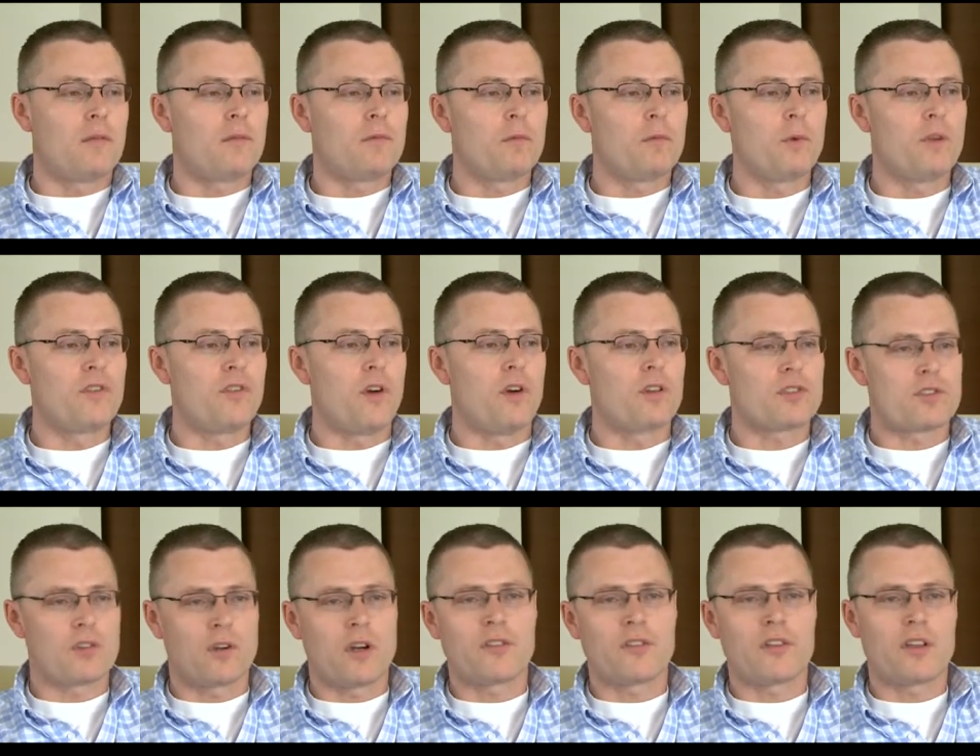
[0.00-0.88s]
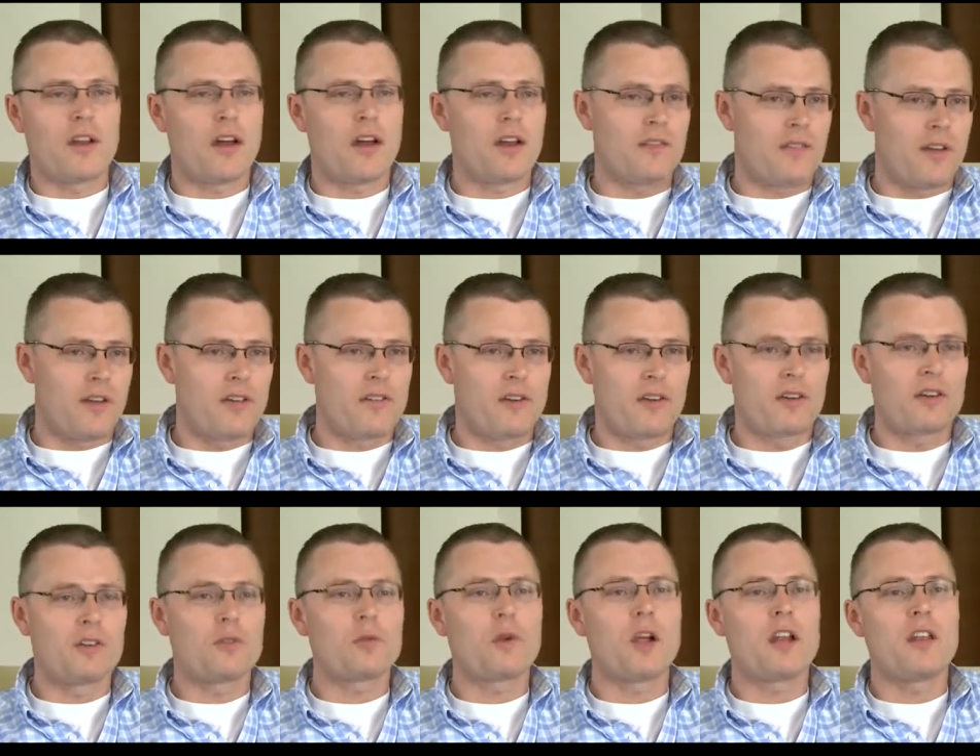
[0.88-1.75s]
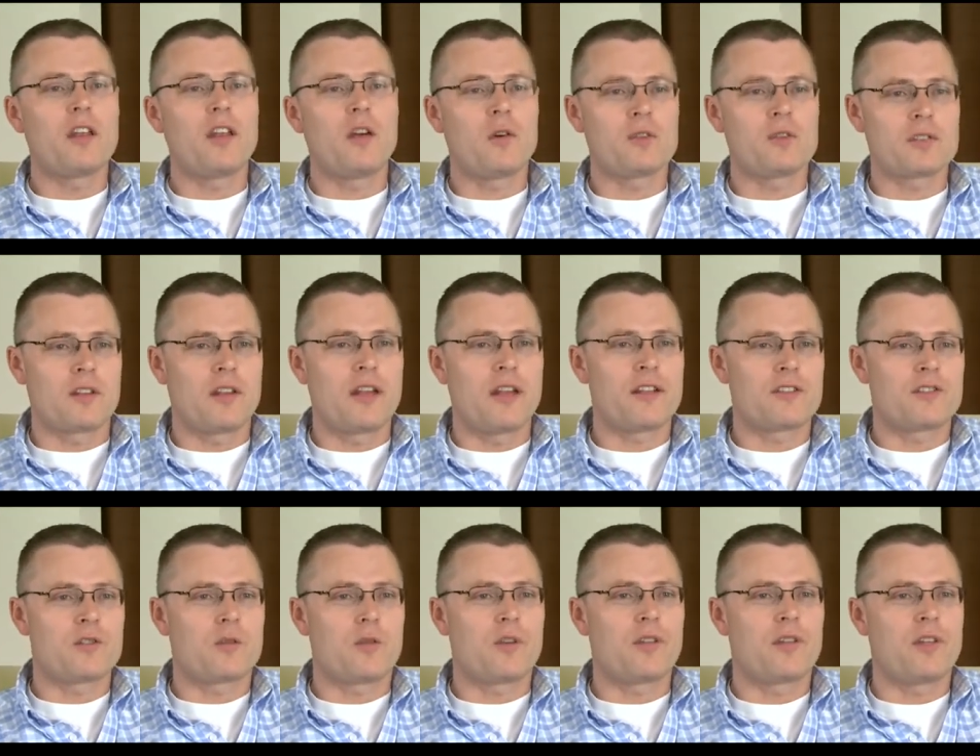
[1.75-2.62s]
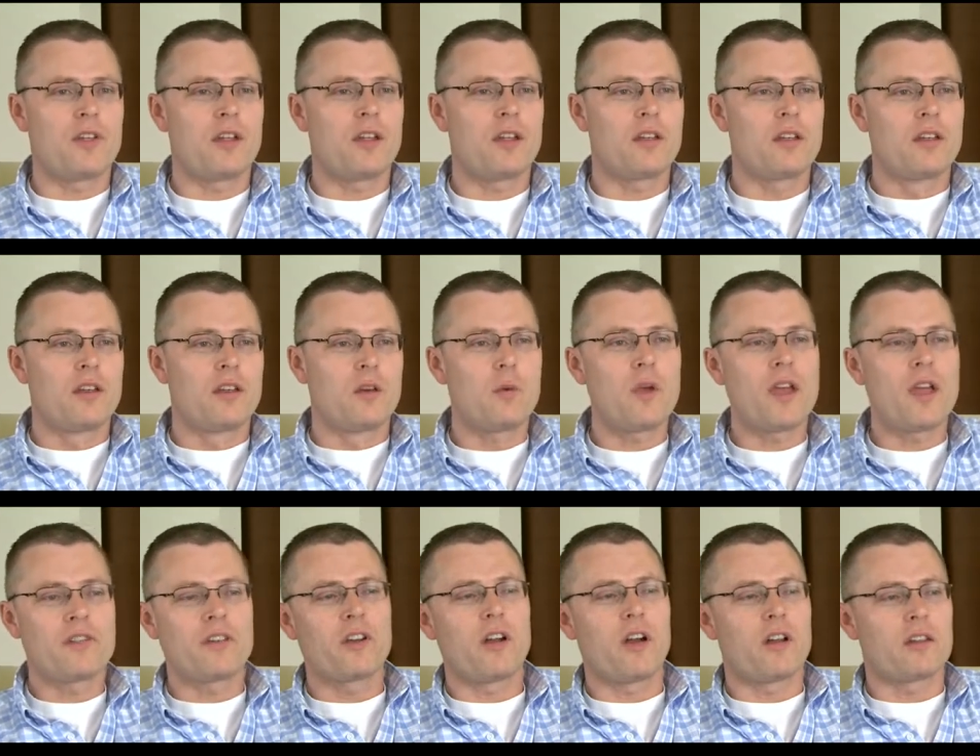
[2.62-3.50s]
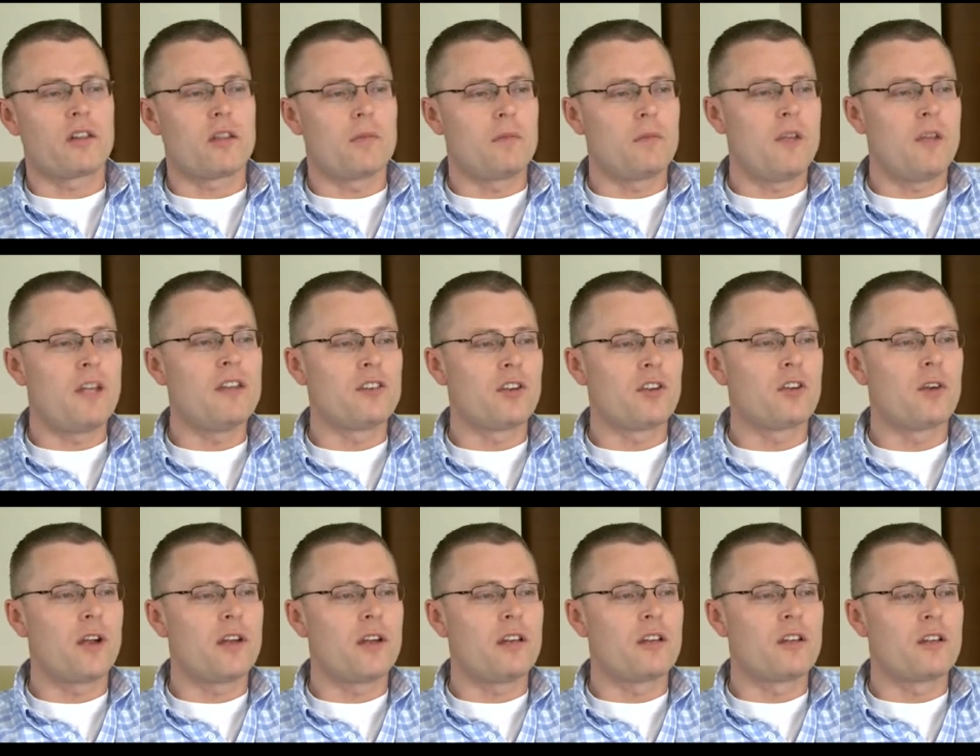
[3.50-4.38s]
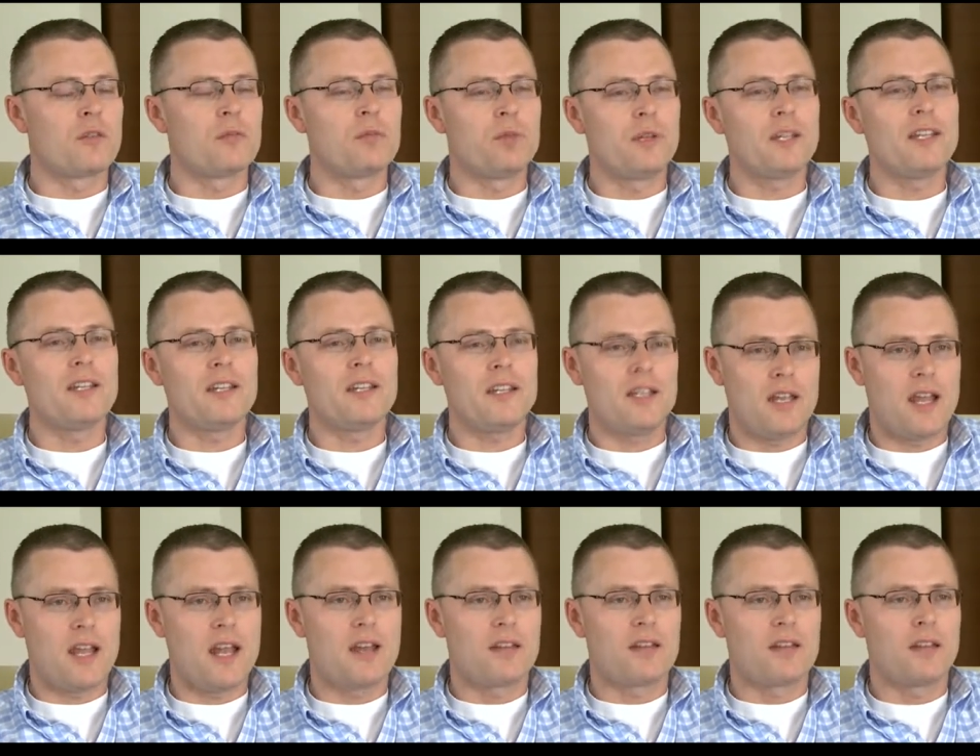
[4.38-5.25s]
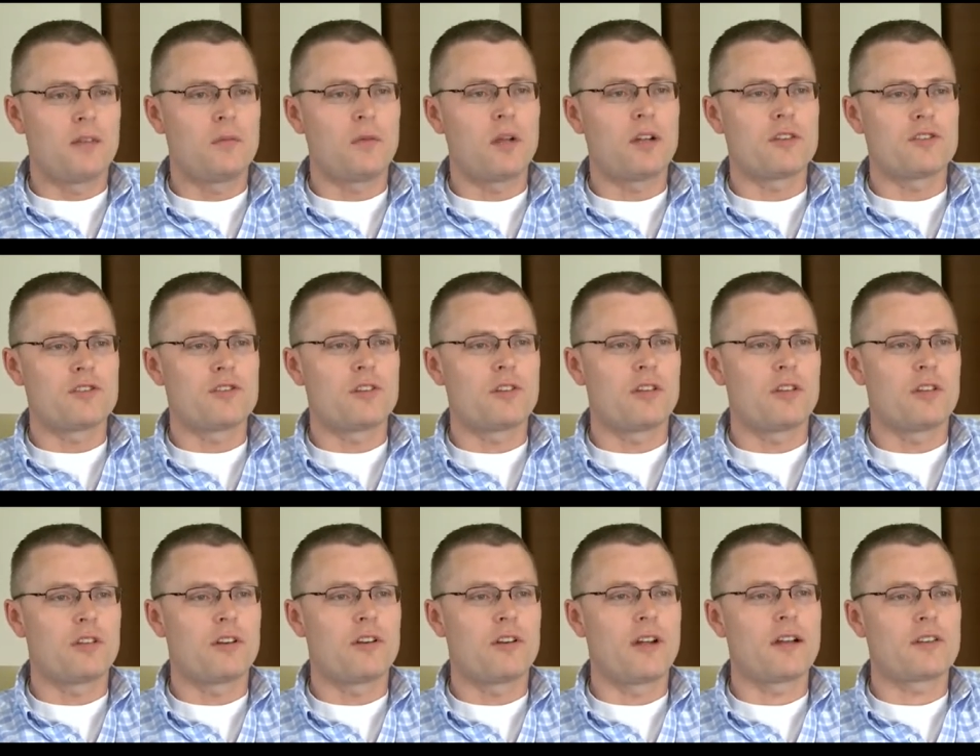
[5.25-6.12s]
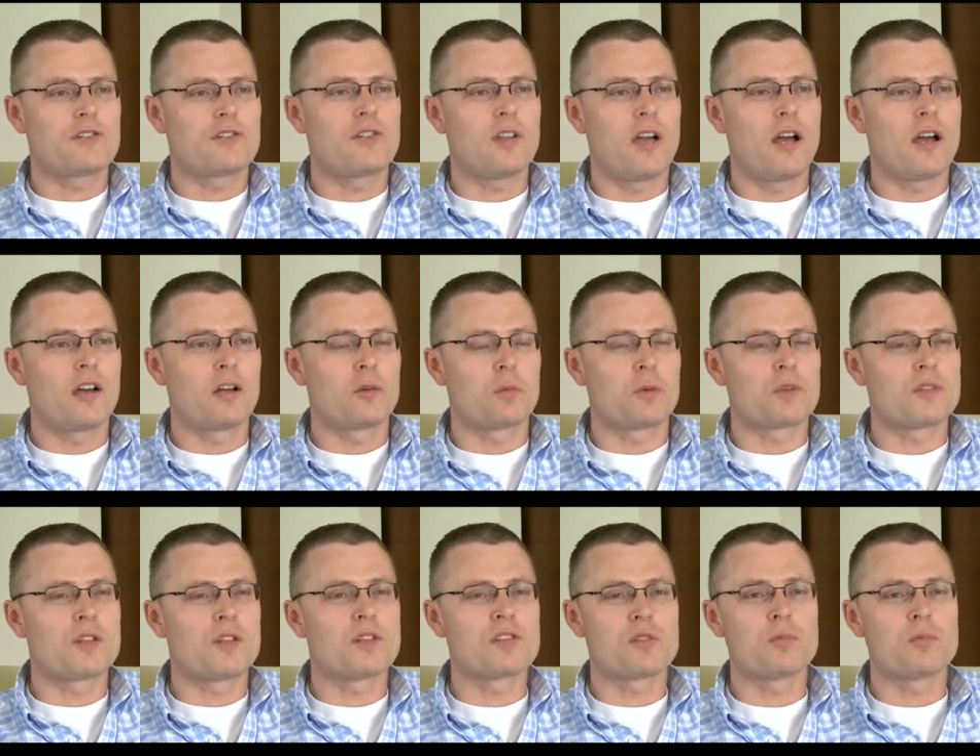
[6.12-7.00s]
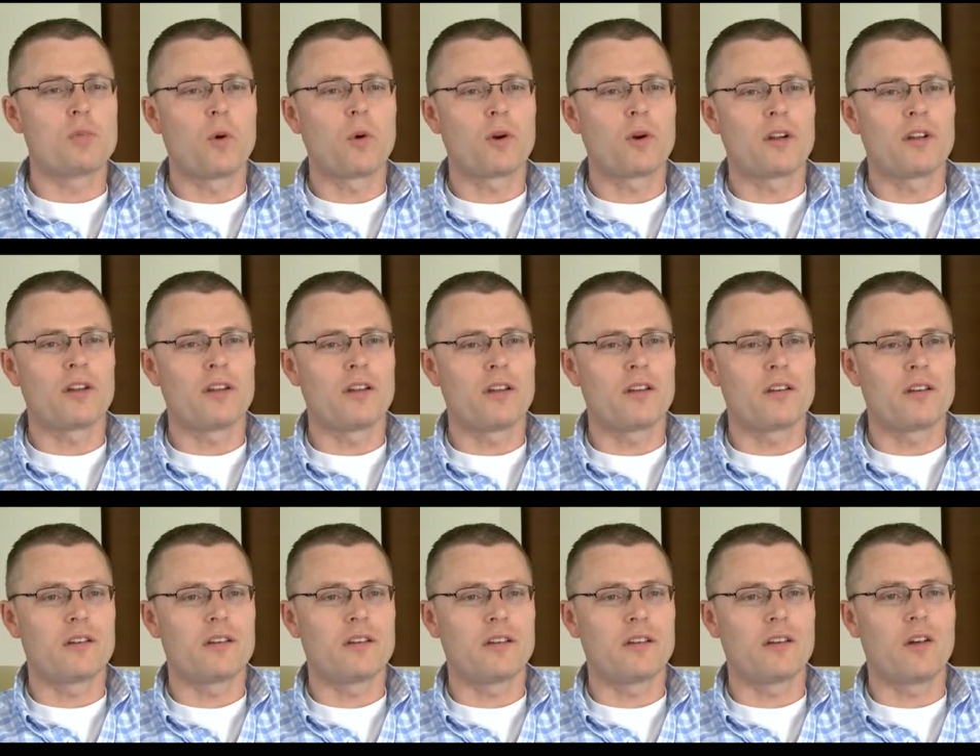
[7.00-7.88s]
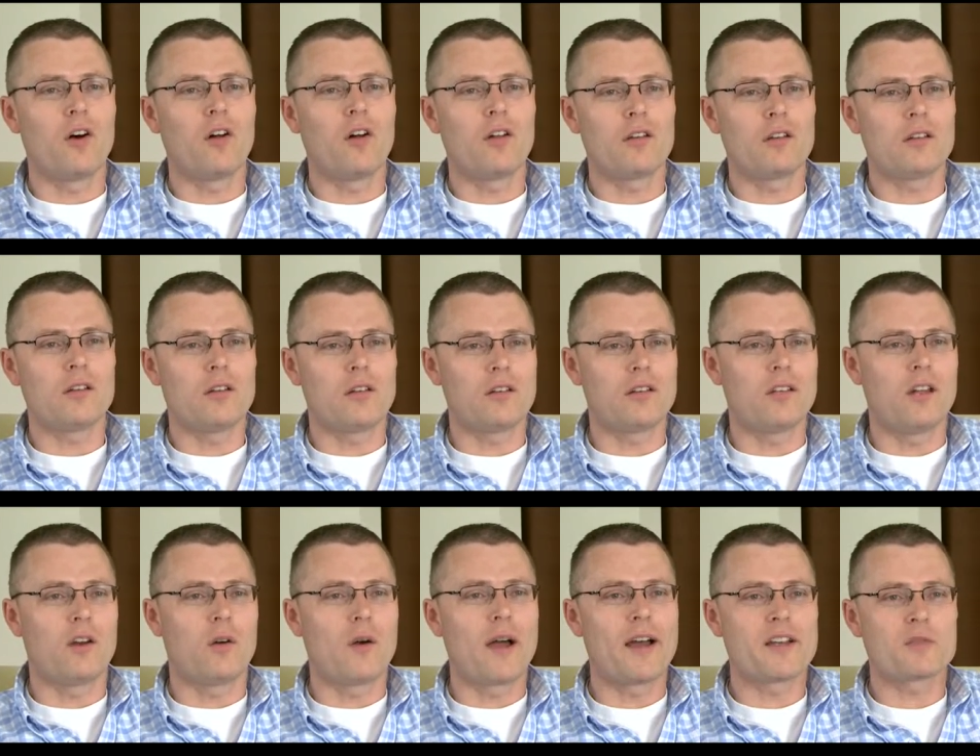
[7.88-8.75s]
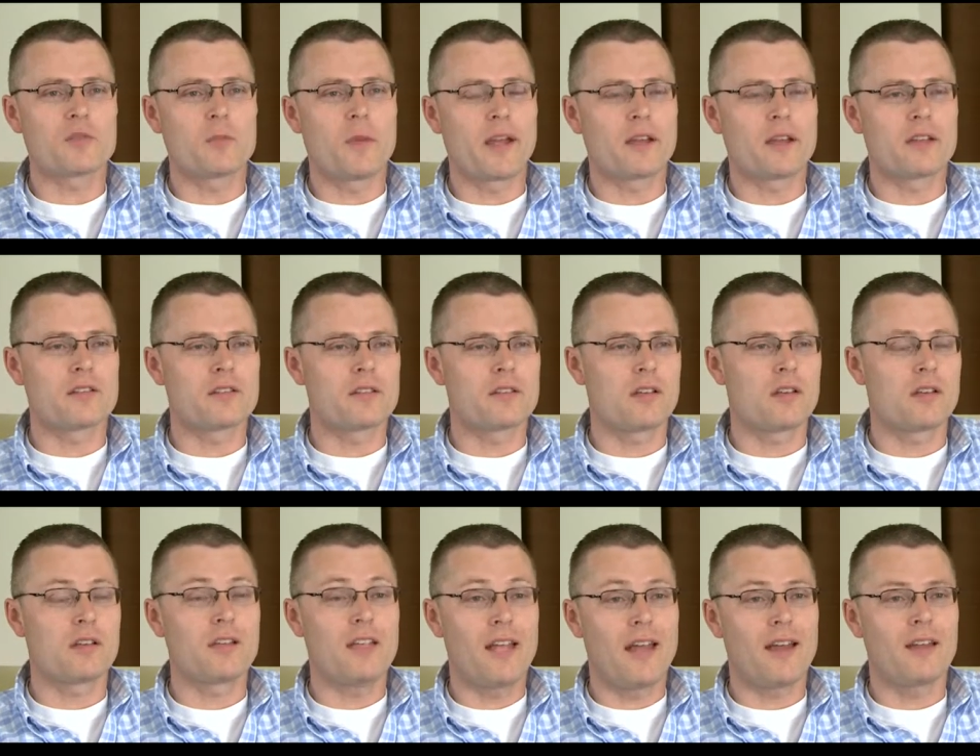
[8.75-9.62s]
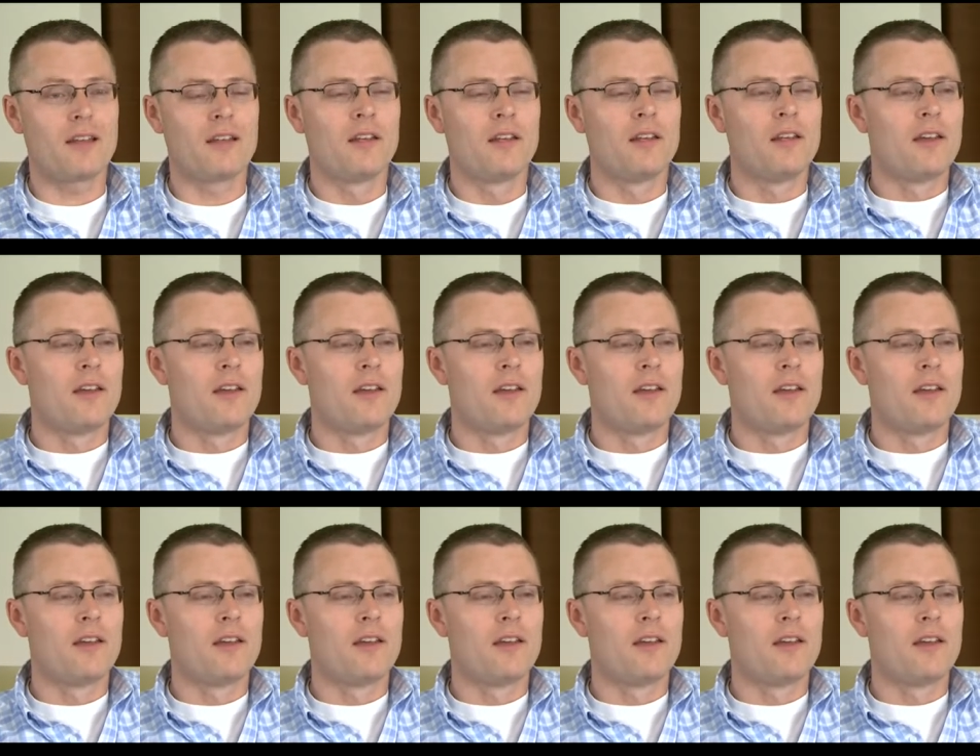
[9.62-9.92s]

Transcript: We've also got the 9500 radios and that sort of thing. We haven't got them integrated completely yet. I'm not sure that they're actually 100% supported in all aspects yet.